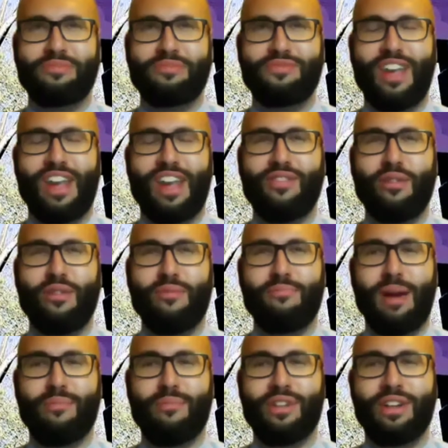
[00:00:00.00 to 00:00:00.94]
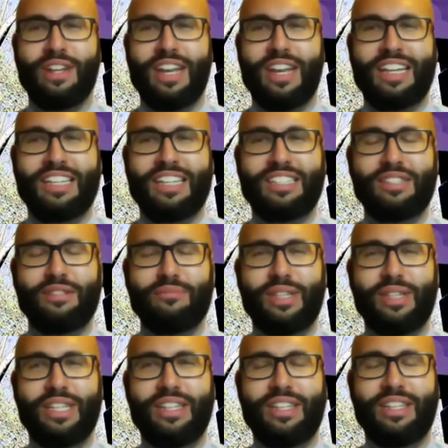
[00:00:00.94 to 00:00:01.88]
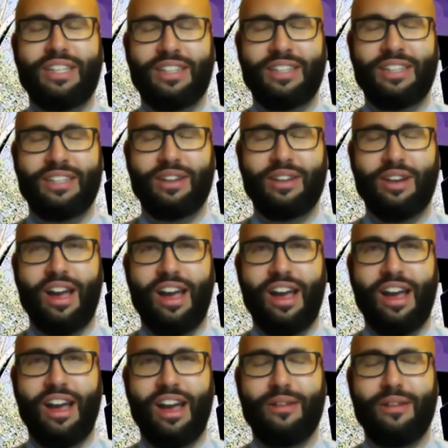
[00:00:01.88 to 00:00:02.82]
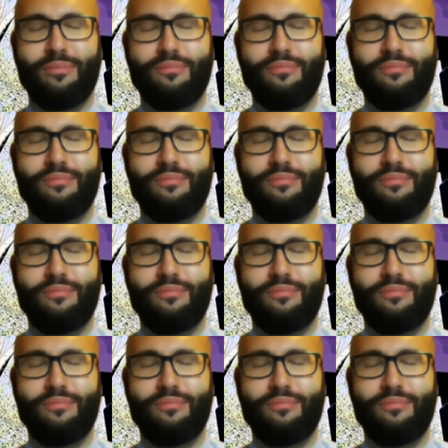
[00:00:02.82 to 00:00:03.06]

favorite memory has to be um,